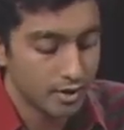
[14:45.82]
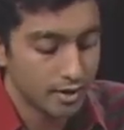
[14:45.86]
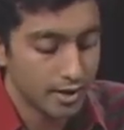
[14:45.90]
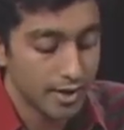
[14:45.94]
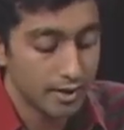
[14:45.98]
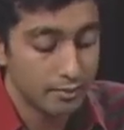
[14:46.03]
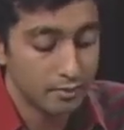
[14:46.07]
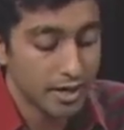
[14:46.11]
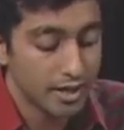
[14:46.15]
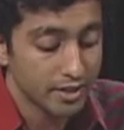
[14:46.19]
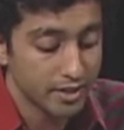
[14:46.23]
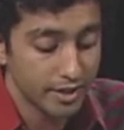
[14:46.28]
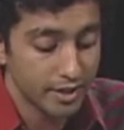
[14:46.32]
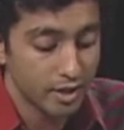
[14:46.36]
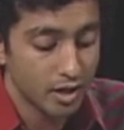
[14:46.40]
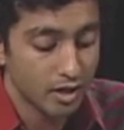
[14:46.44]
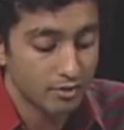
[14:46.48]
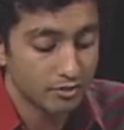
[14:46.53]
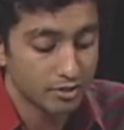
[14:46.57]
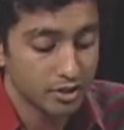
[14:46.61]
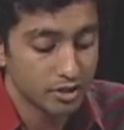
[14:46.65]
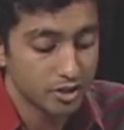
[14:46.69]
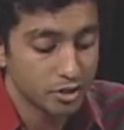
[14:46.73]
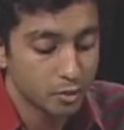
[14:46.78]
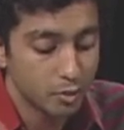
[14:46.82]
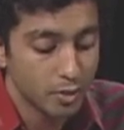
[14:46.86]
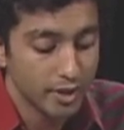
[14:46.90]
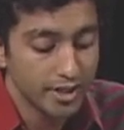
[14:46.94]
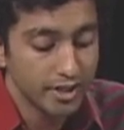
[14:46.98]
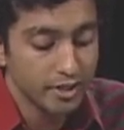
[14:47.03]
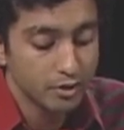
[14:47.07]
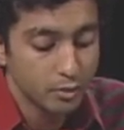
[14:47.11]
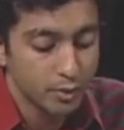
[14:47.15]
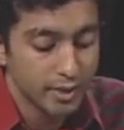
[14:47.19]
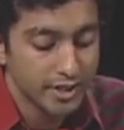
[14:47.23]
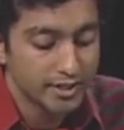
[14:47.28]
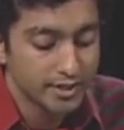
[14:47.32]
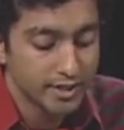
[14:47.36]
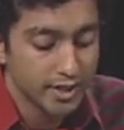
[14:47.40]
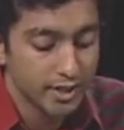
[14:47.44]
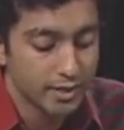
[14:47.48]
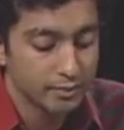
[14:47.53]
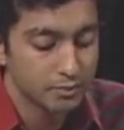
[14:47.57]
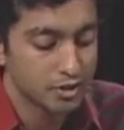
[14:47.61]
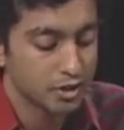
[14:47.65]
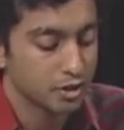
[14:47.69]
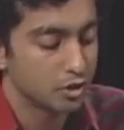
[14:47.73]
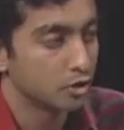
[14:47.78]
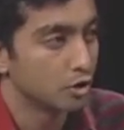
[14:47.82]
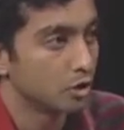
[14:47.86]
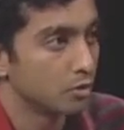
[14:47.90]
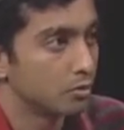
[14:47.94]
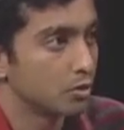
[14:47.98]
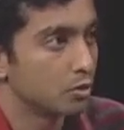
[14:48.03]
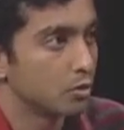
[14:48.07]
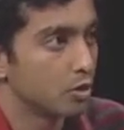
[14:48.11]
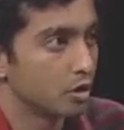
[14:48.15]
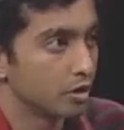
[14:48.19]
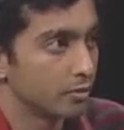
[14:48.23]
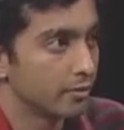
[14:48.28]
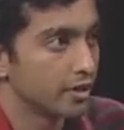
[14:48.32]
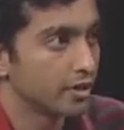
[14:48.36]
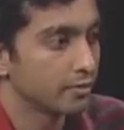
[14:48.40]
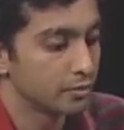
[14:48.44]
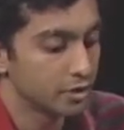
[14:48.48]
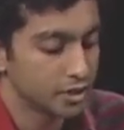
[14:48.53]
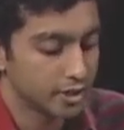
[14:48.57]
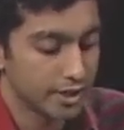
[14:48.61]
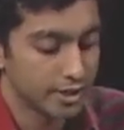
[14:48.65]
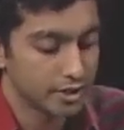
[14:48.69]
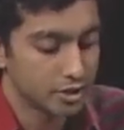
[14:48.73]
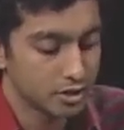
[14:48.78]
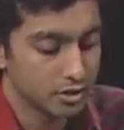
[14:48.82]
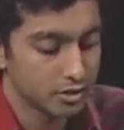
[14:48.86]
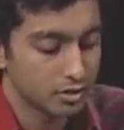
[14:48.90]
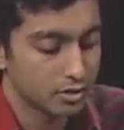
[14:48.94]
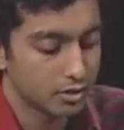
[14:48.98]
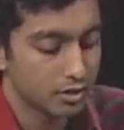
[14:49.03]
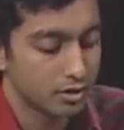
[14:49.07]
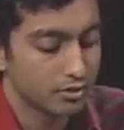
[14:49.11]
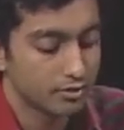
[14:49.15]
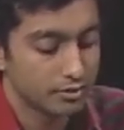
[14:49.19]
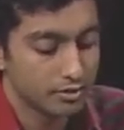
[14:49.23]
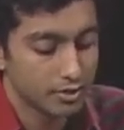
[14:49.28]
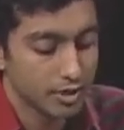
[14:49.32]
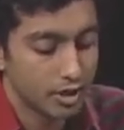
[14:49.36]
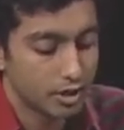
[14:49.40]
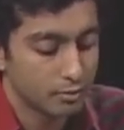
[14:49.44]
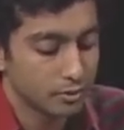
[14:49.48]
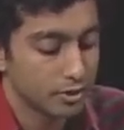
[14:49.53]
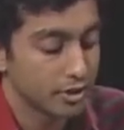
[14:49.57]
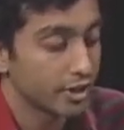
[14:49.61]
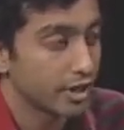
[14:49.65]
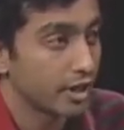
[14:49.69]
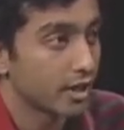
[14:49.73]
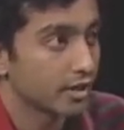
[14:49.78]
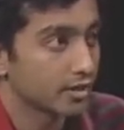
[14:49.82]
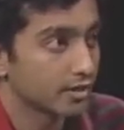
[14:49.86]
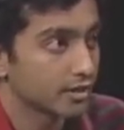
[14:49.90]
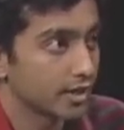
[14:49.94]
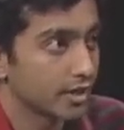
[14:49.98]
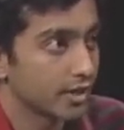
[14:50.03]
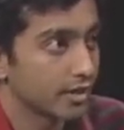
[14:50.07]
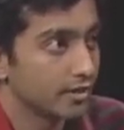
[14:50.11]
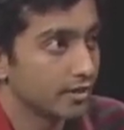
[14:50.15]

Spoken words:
And methane offers 23 times the global warming potential of carbon dioxide.